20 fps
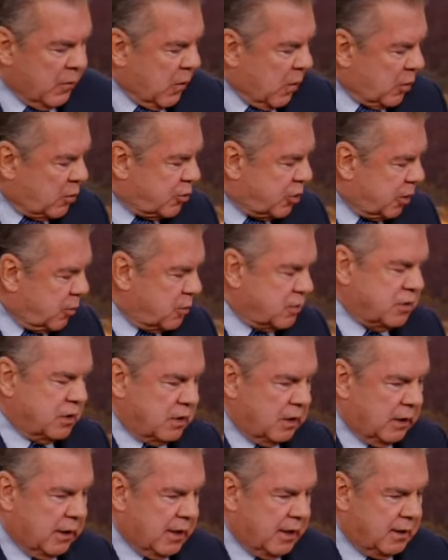And she was in
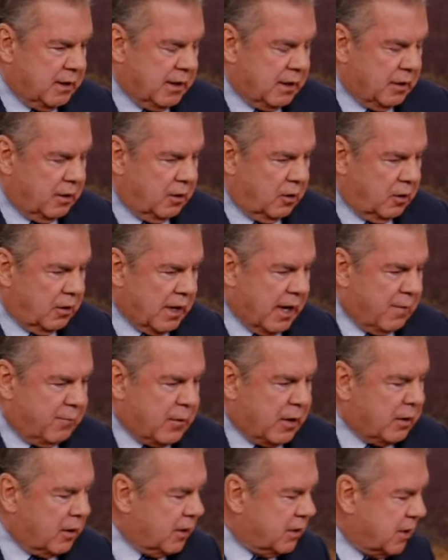the line down here. I
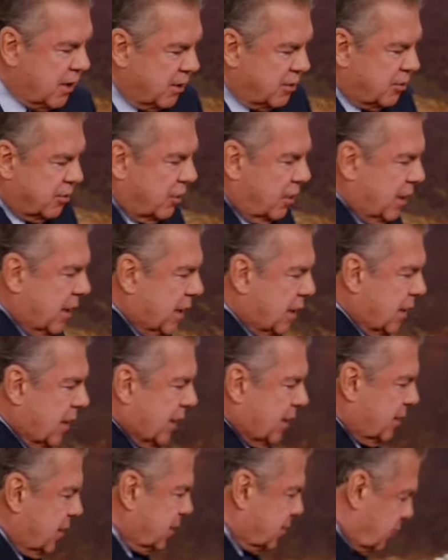barely touched her head
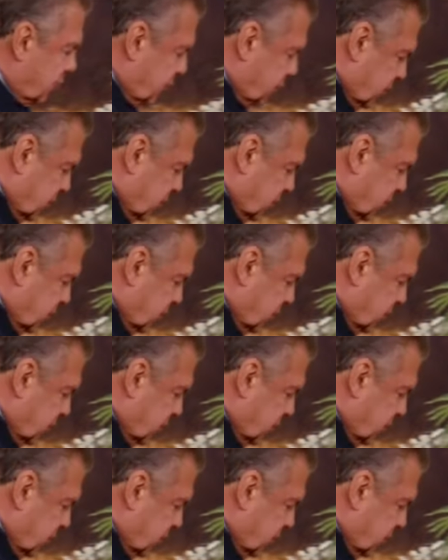like this. There's a